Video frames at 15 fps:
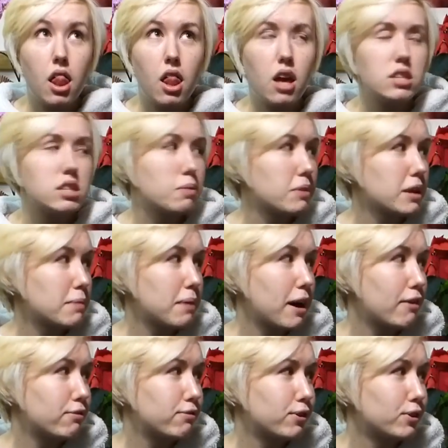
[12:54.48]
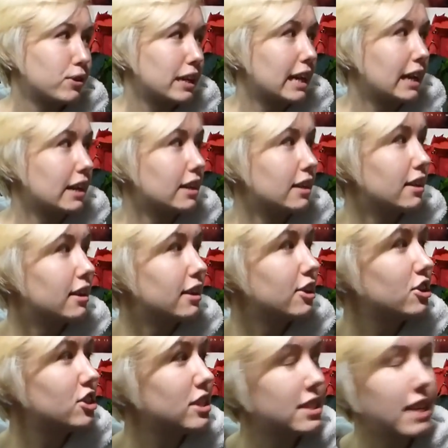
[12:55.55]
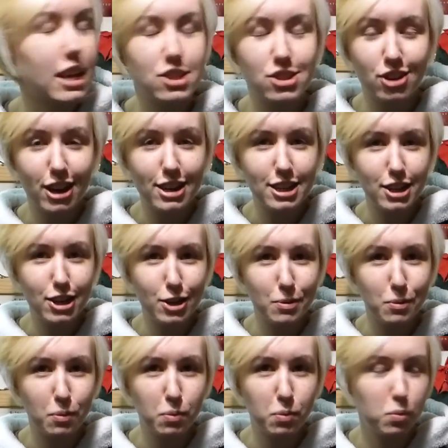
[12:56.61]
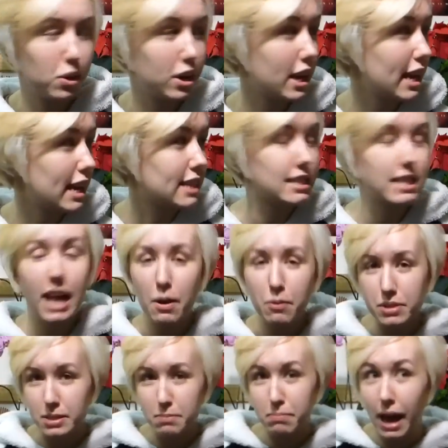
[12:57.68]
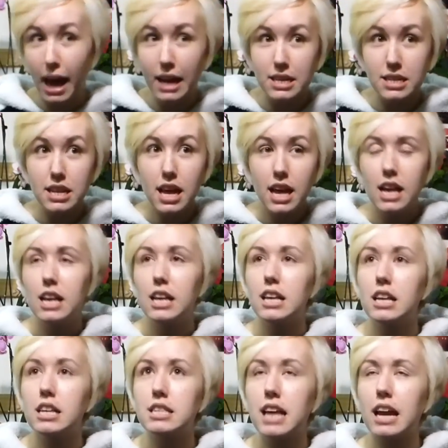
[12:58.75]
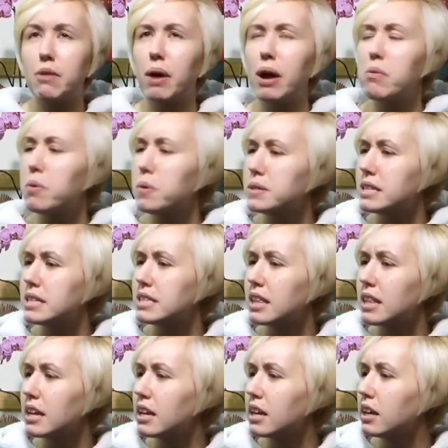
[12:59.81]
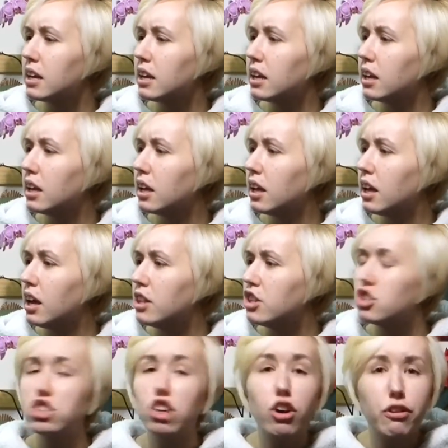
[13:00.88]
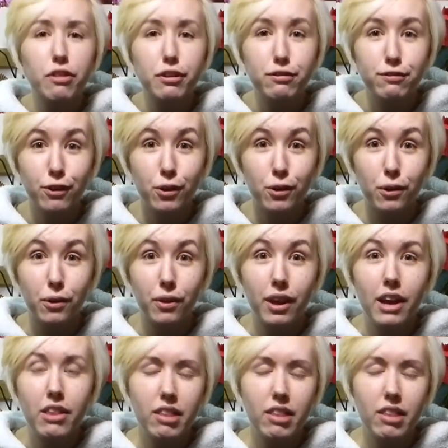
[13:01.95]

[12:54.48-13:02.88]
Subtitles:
Something About Falling. She says, try to look what it is. That was a bad segue. What was it? Something... The Shock of the Fall.